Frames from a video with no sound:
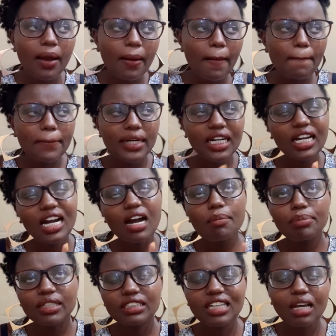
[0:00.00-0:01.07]
backup
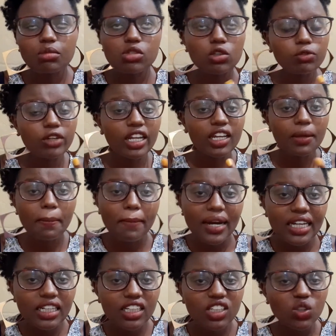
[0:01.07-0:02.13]
in terms of like
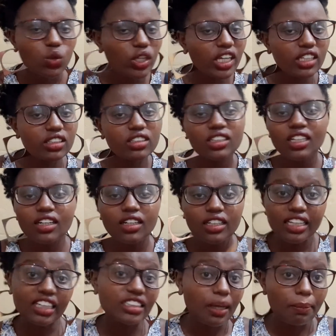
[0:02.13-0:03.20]
money. You can
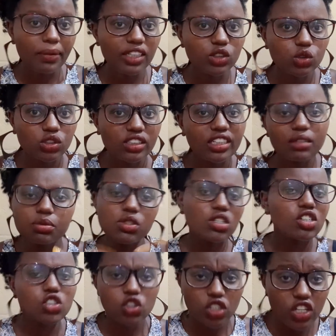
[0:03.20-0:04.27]
get a place to sleep so
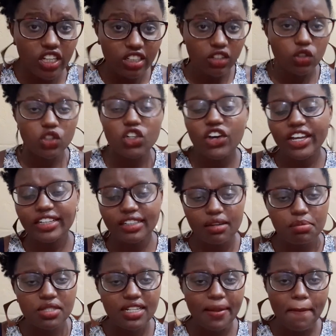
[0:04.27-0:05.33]
that you don't end
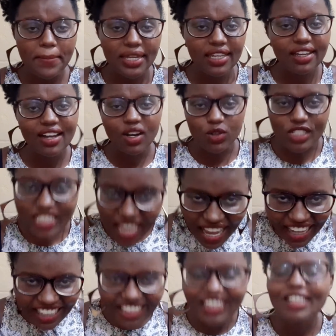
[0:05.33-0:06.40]
up sleeping
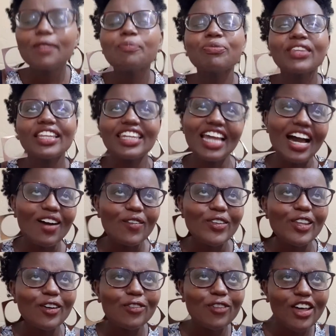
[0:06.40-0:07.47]
outside. Now
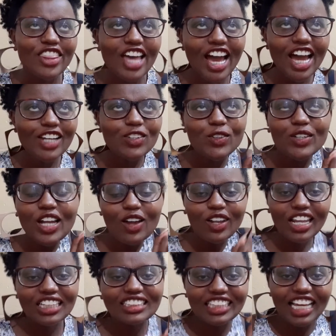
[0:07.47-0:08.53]
without further ado, now
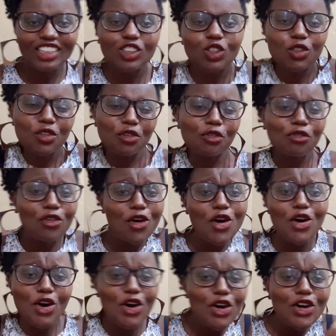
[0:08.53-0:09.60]
let's get to
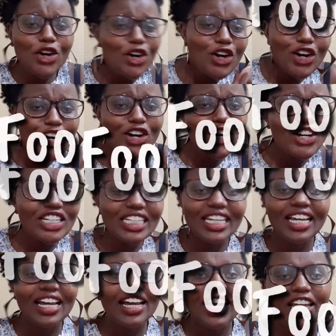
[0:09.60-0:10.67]
food.
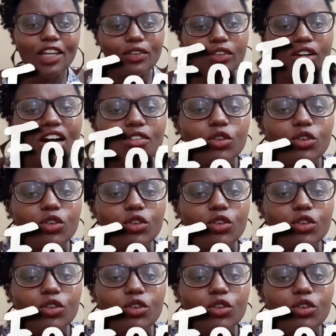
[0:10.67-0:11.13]
If you have